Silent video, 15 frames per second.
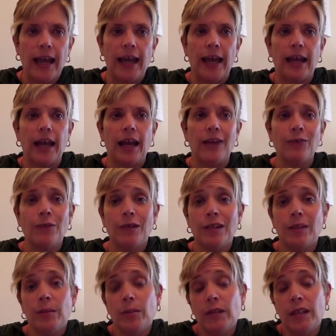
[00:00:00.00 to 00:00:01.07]
And I
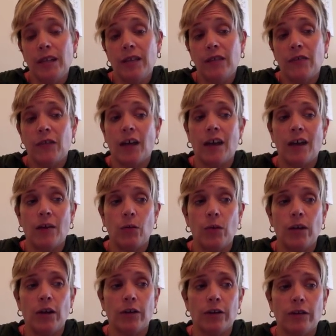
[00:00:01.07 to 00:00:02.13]
really believe that
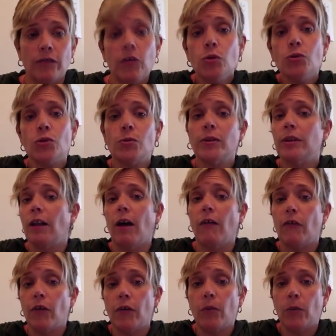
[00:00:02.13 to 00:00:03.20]
we are infused with
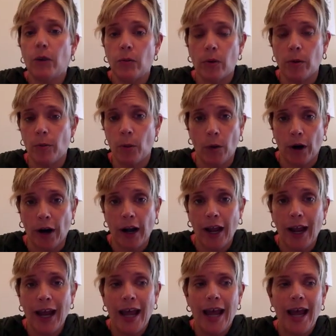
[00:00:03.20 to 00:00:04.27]
love when we're born
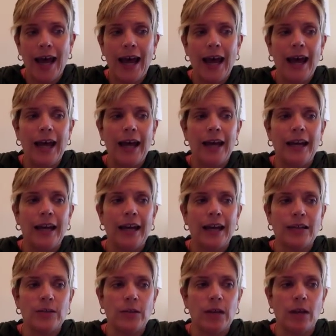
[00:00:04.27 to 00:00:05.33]
and
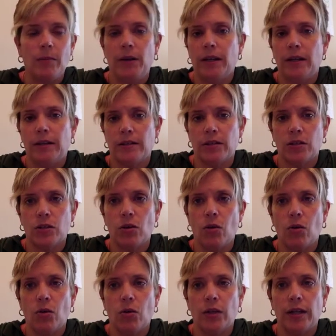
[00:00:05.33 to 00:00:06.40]
as we come in as a
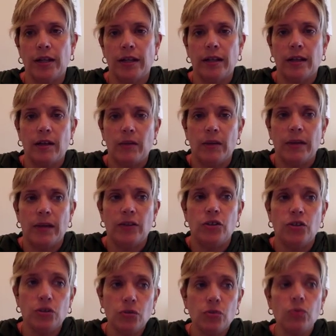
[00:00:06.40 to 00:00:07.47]
soul, and that we
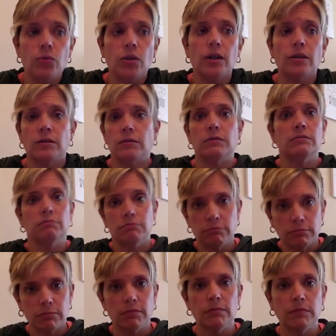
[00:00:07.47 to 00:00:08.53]
do
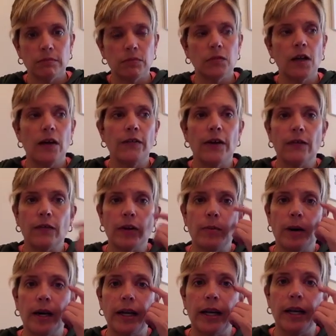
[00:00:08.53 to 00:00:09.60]
love
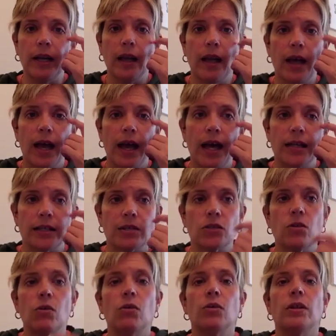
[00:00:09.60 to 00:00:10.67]
everybody as a
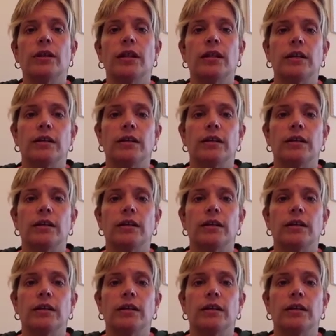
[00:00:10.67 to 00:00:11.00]
soul, and then